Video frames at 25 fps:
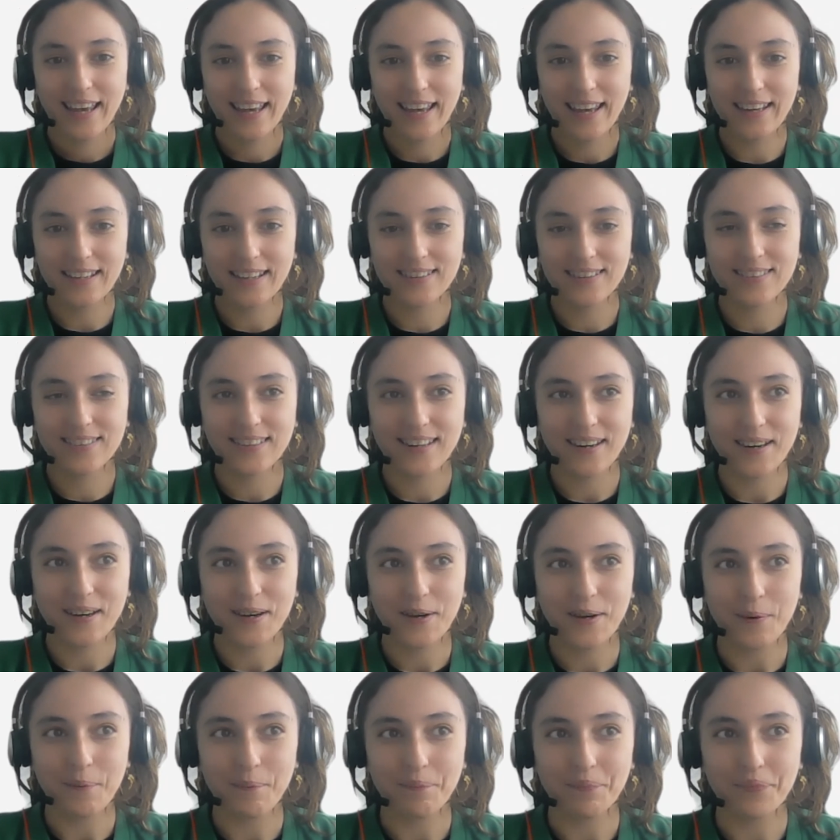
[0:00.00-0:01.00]
and
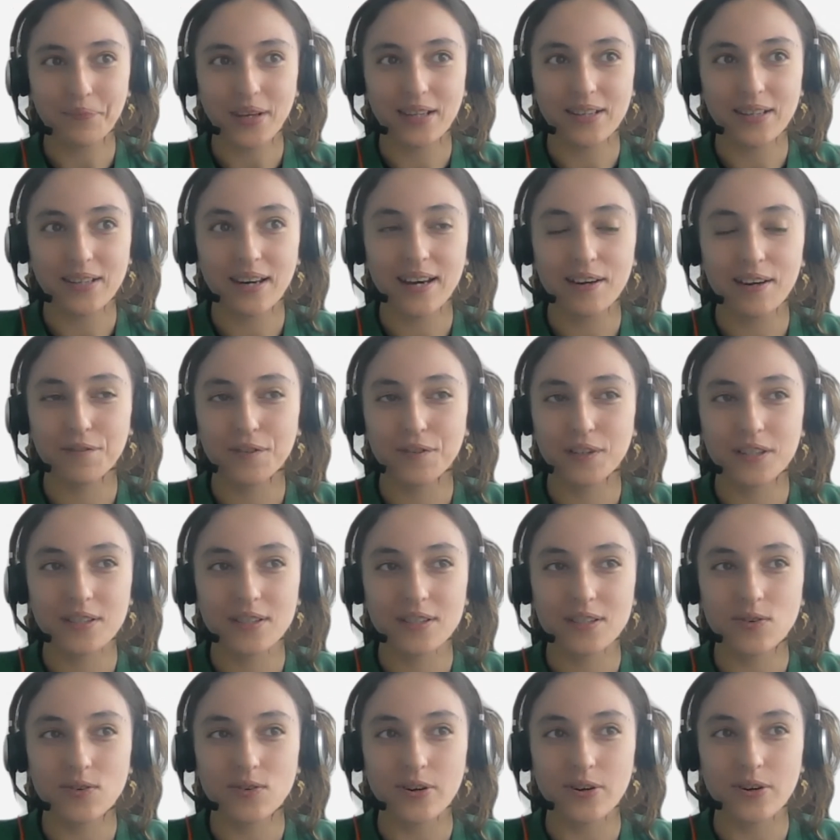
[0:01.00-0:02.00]
I think
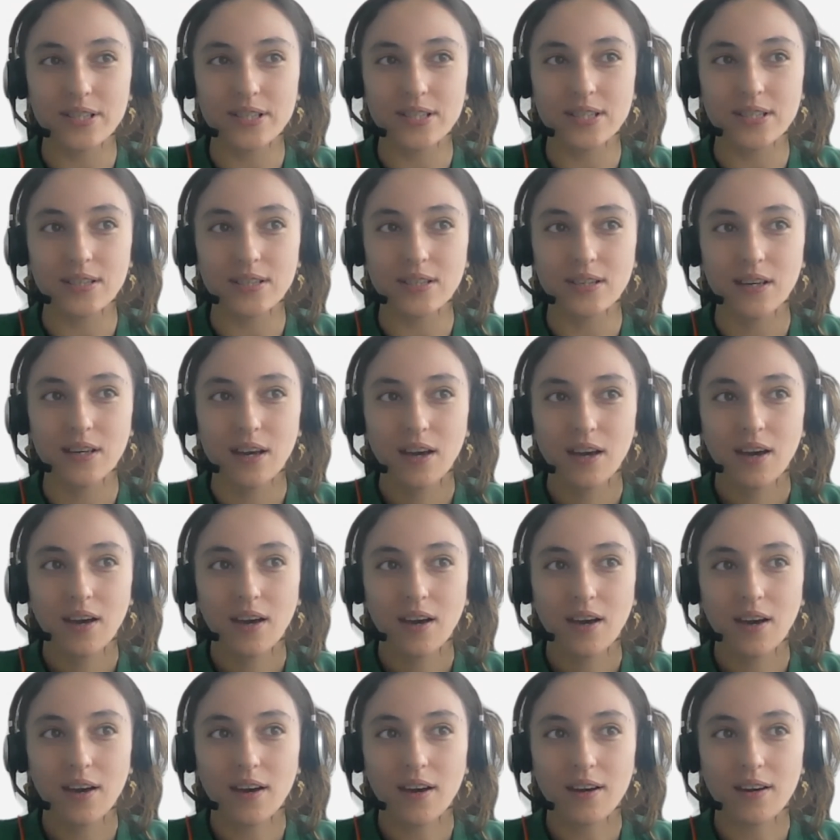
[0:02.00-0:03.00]
it's crazy
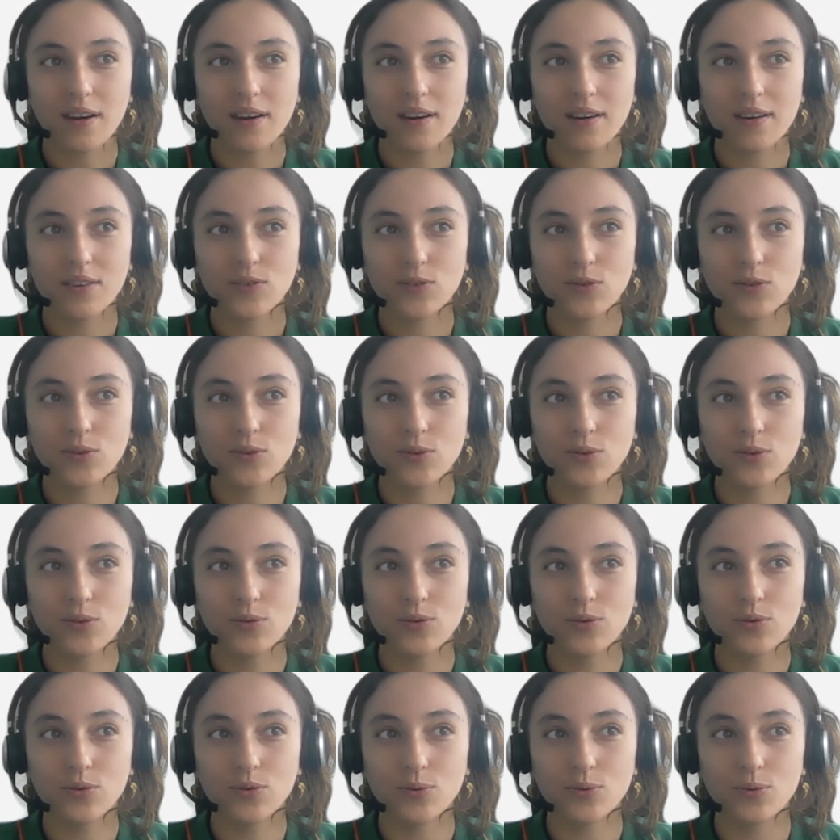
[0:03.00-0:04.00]
to
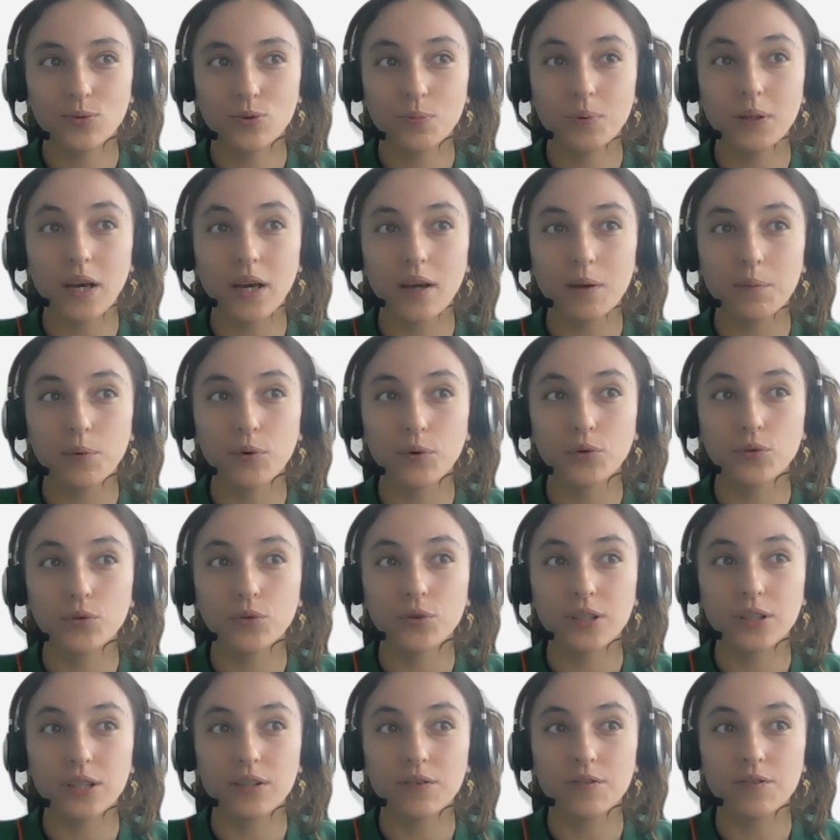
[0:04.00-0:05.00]
be able to
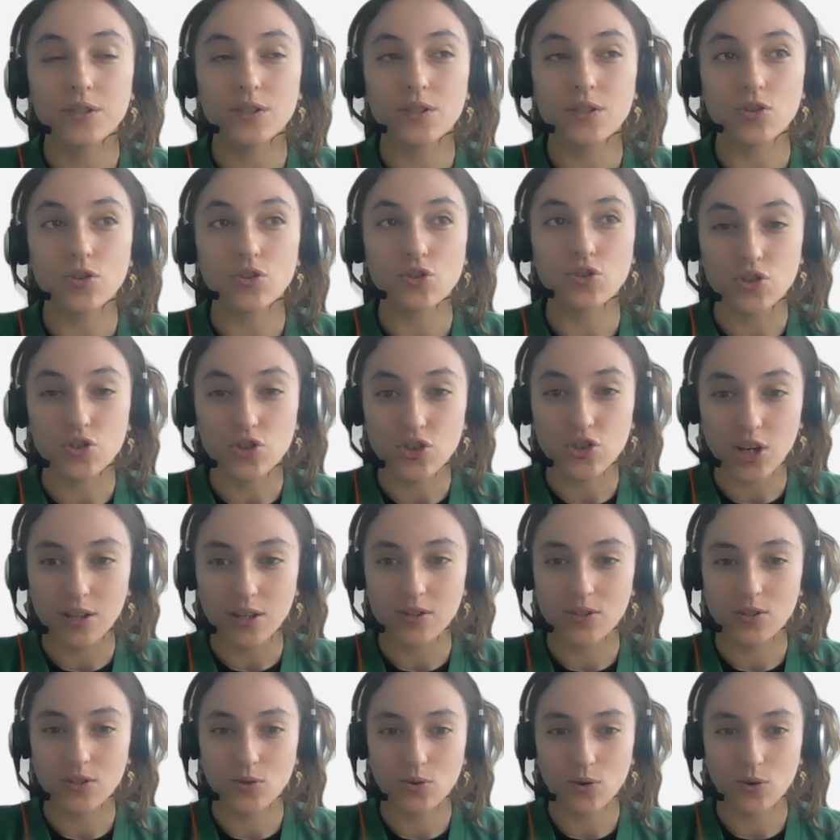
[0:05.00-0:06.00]
give such a
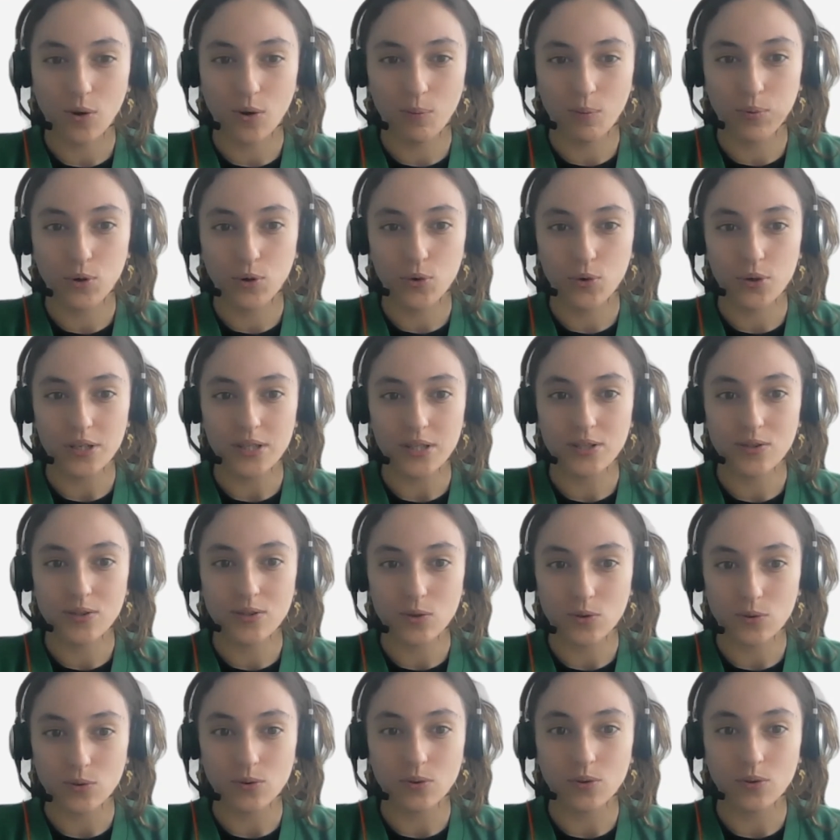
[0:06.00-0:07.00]
chance to employees
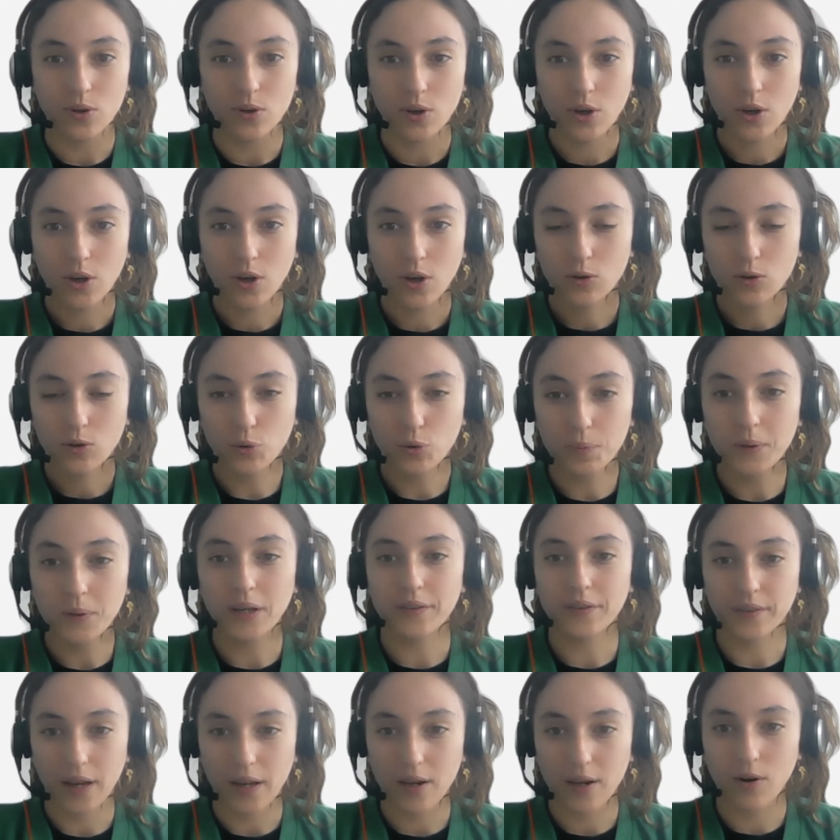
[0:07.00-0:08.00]
to
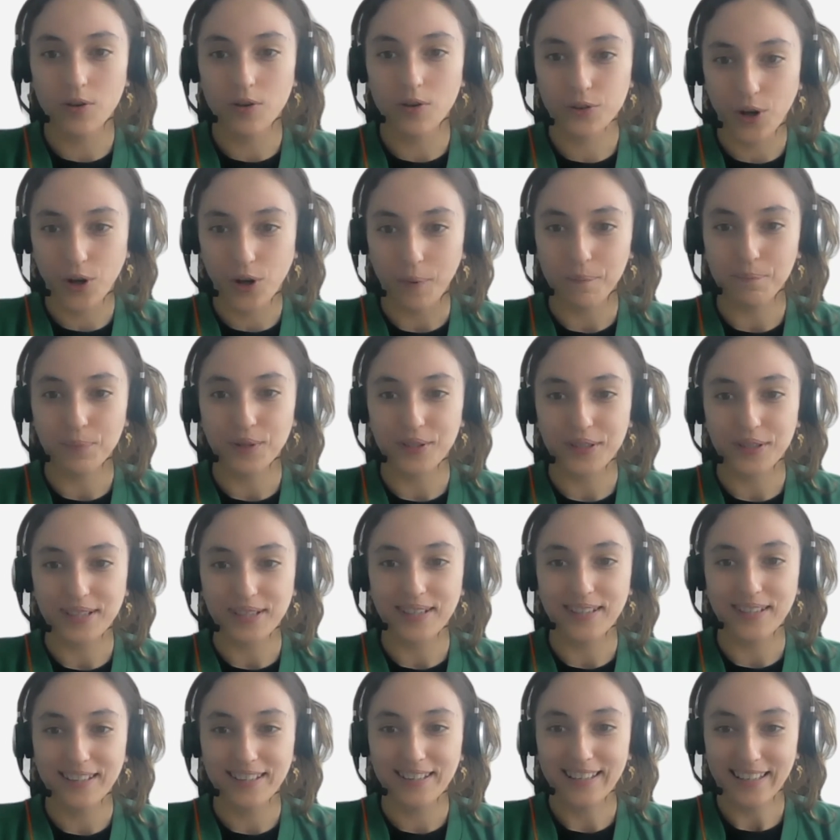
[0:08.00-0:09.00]
build their own
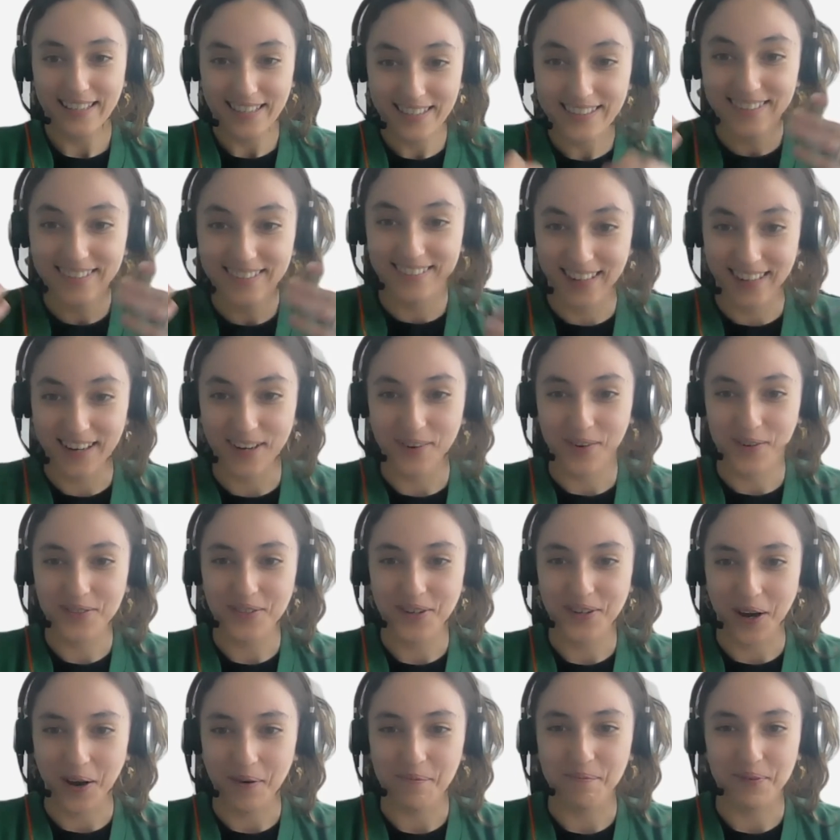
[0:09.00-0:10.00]
company in their
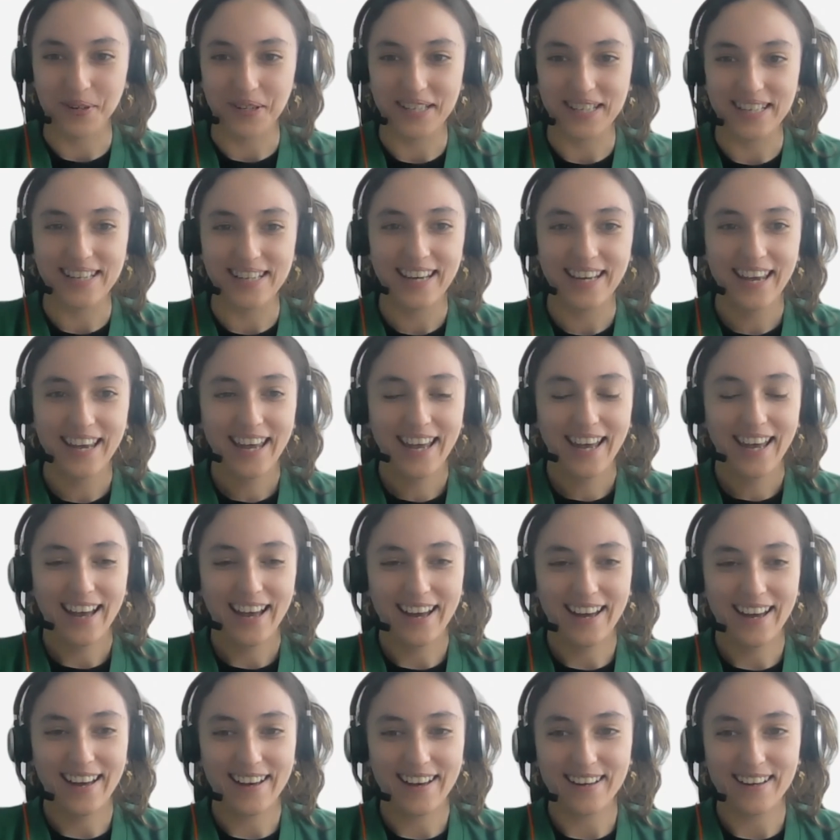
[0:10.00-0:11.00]
own company,
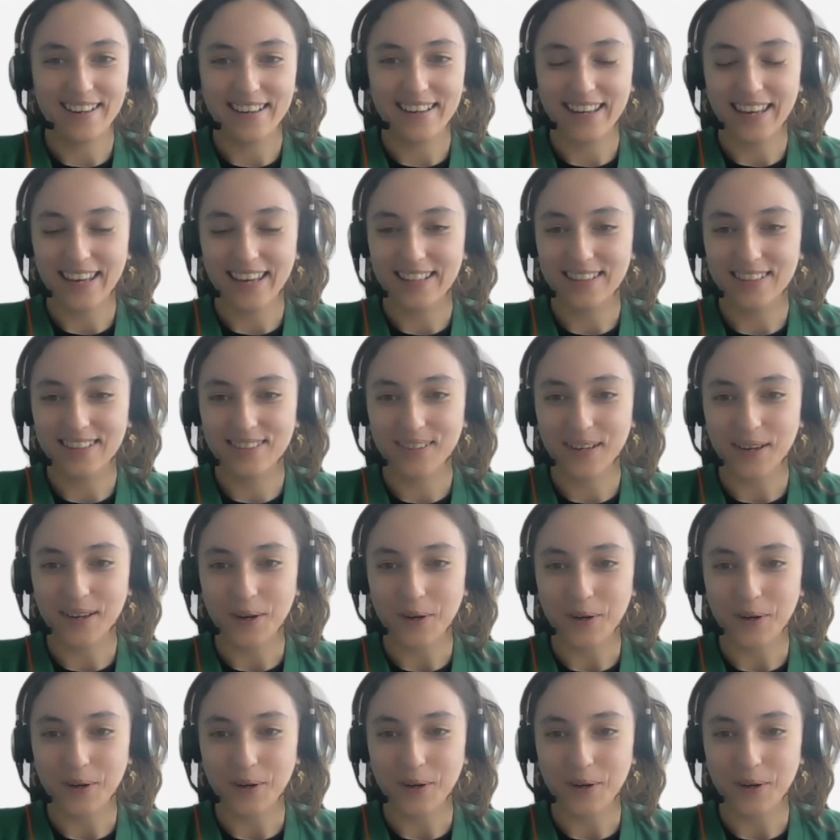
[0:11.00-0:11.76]
and